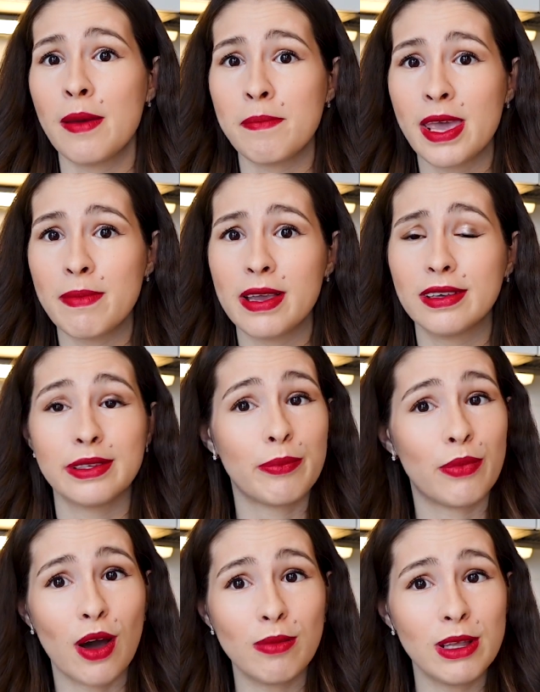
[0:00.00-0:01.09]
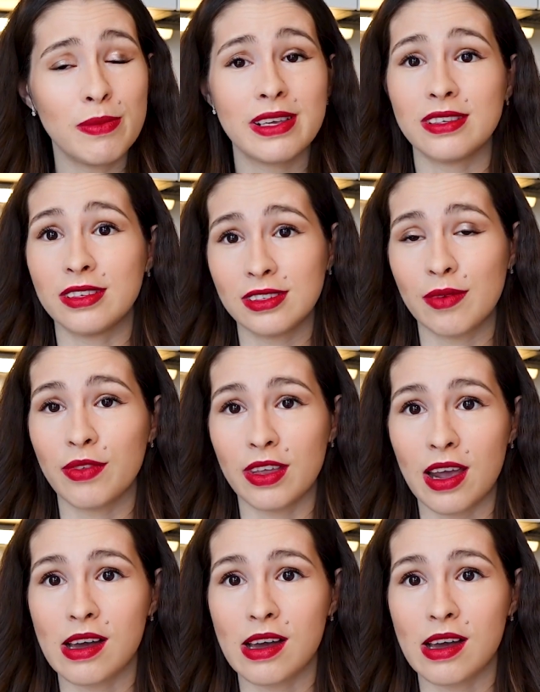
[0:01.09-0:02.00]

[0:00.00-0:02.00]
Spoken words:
maybe the problem is in something